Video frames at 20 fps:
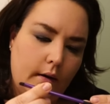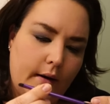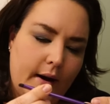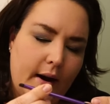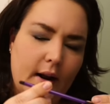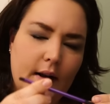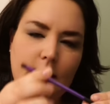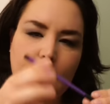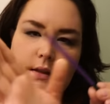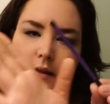
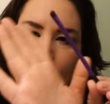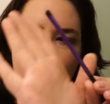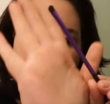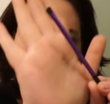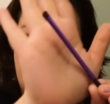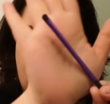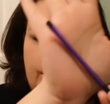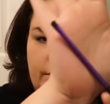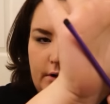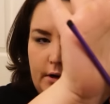
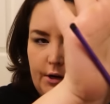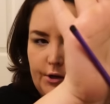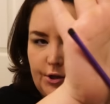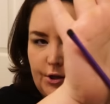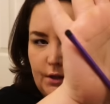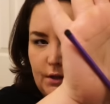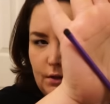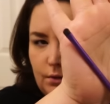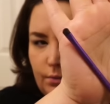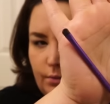accent brush.
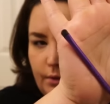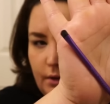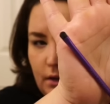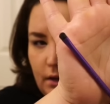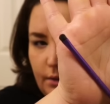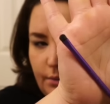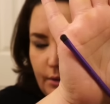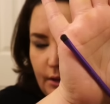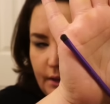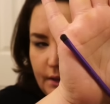It's a
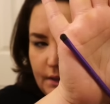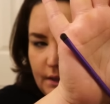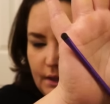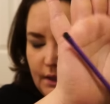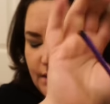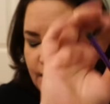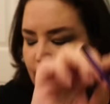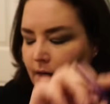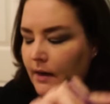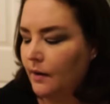really, really
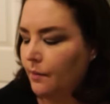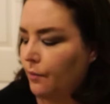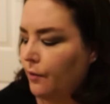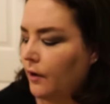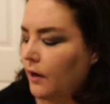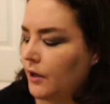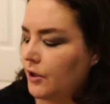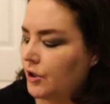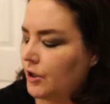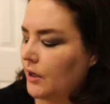teeny tiny
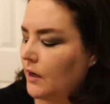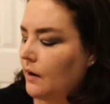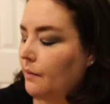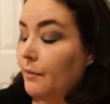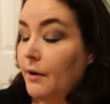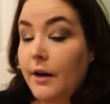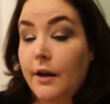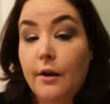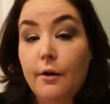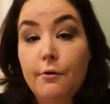brush and I'm
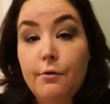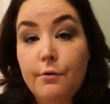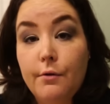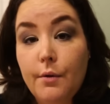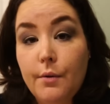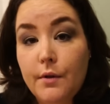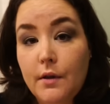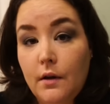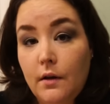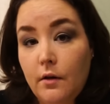gonna go through
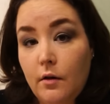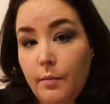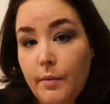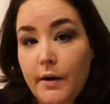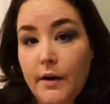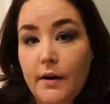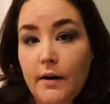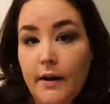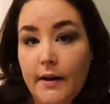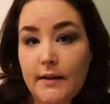with a little bit
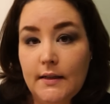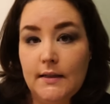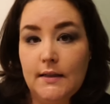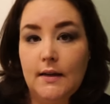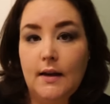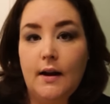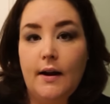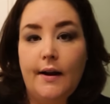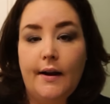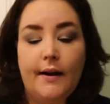of night
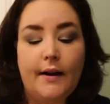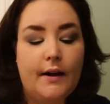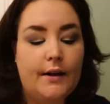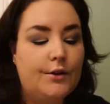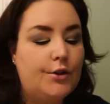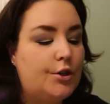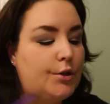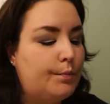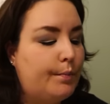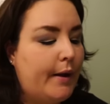sky. I
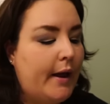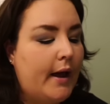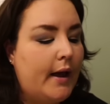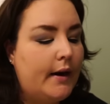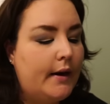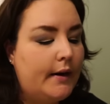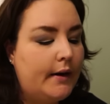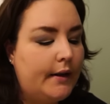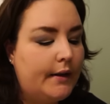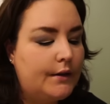just pat
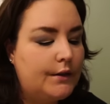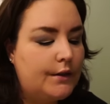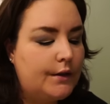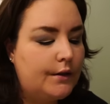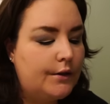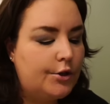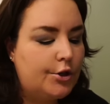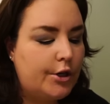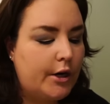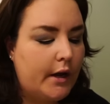it into
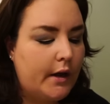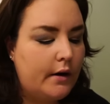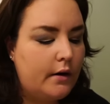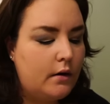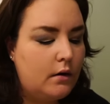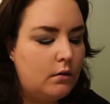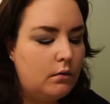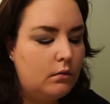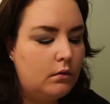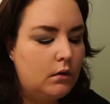the
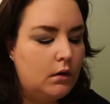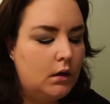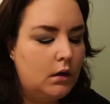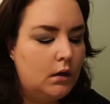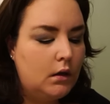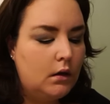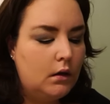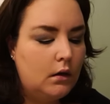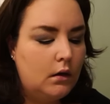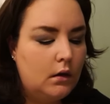shadow,
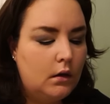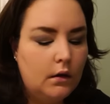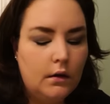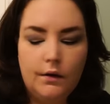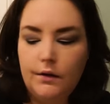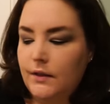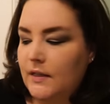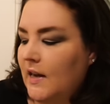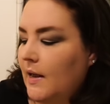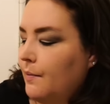
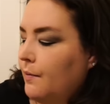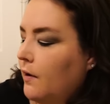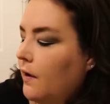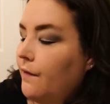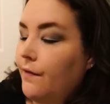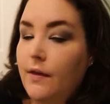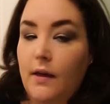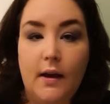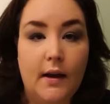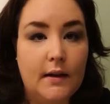tap
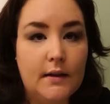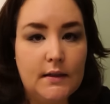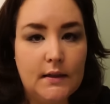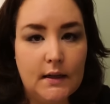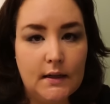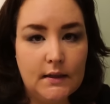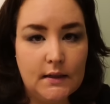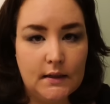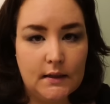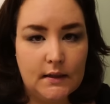off the
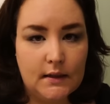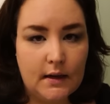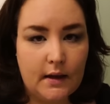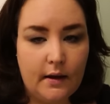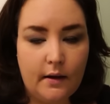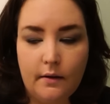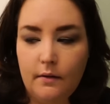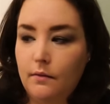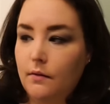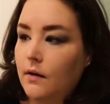excess since
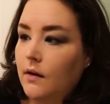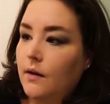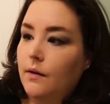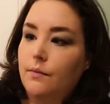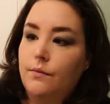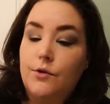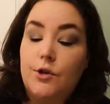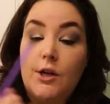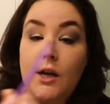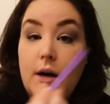that
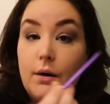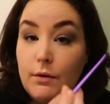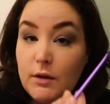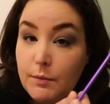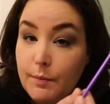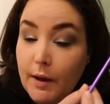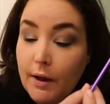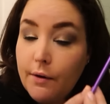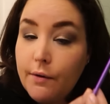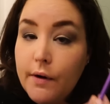um, shadow is
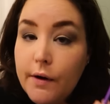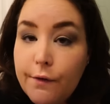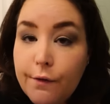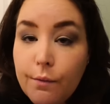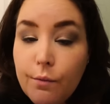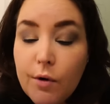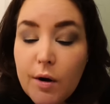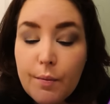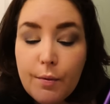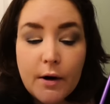powdery
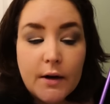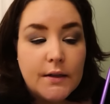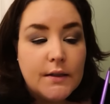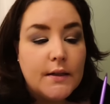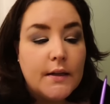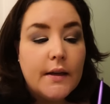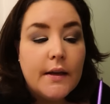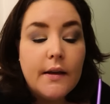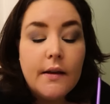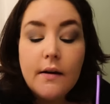from
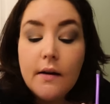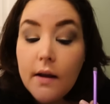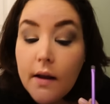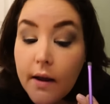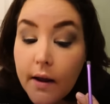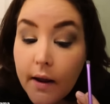repressing it.